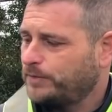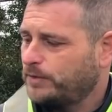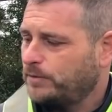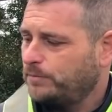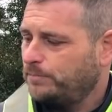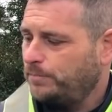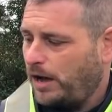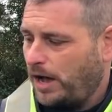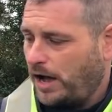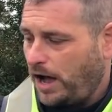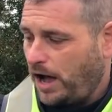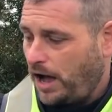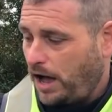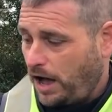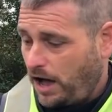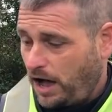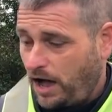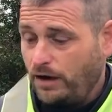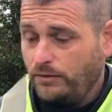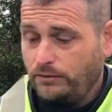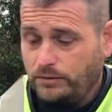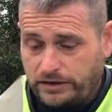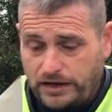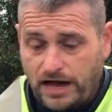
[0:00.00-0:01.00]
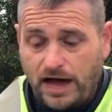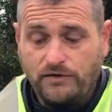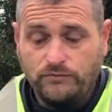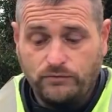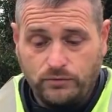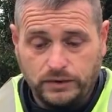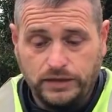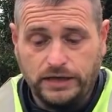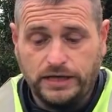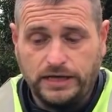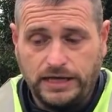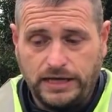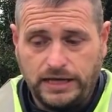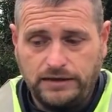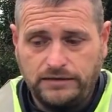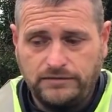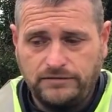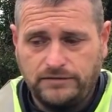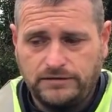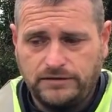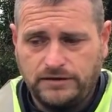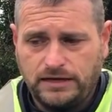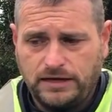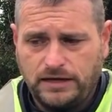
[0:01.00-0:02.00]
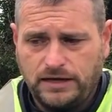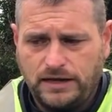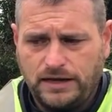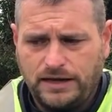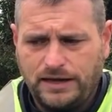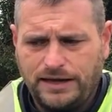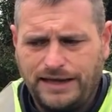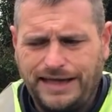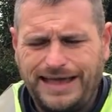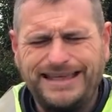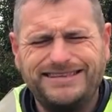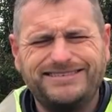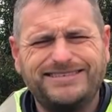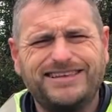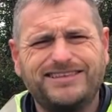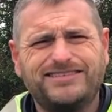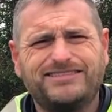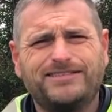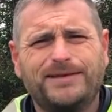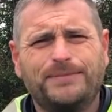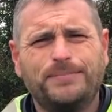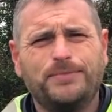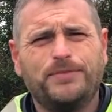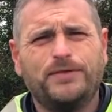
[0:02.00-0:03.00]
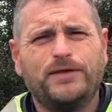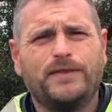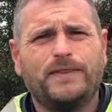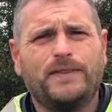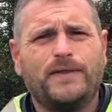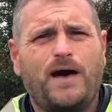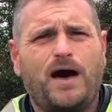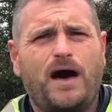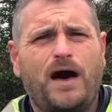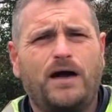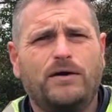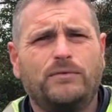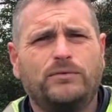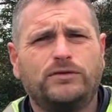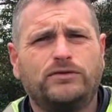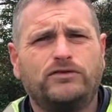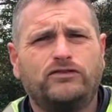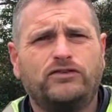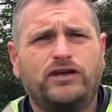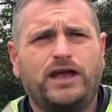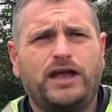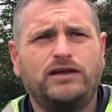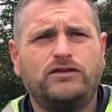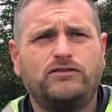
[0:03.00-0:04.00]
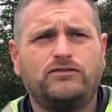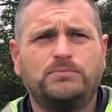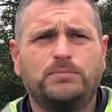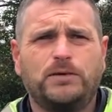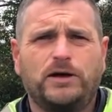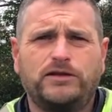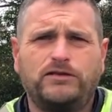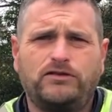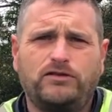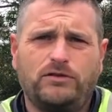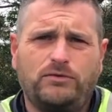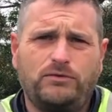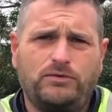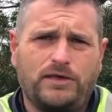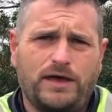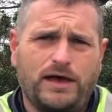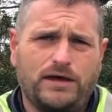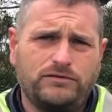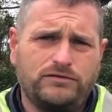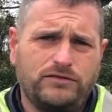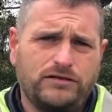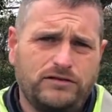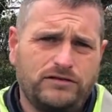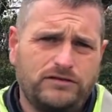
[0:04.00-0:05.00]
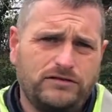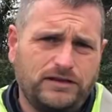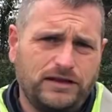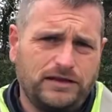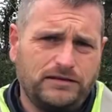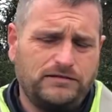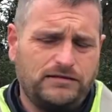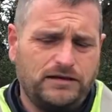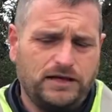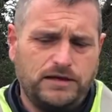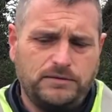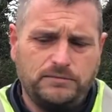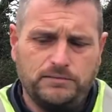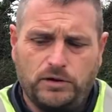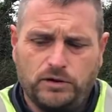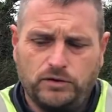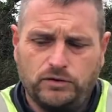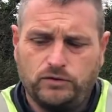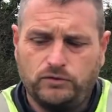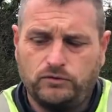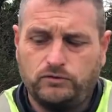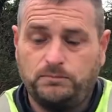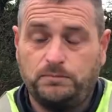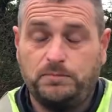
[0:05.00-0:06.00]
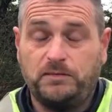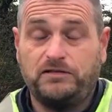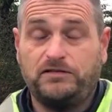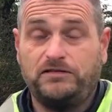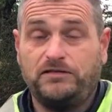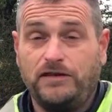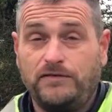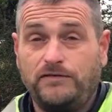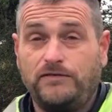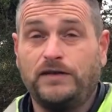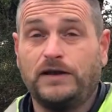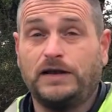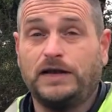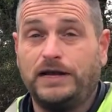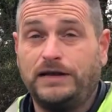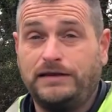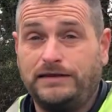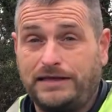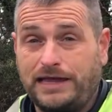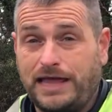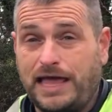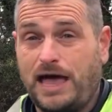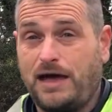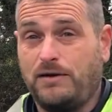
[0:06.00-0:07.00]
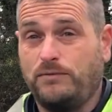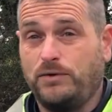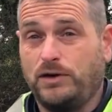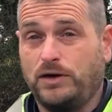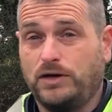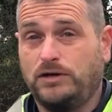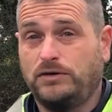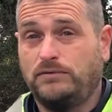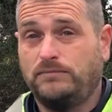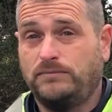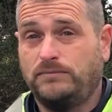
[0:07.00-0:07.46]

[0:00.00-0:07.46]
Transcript: But I would have one of these. Is it something that I would change my 2016 model specifically to get one?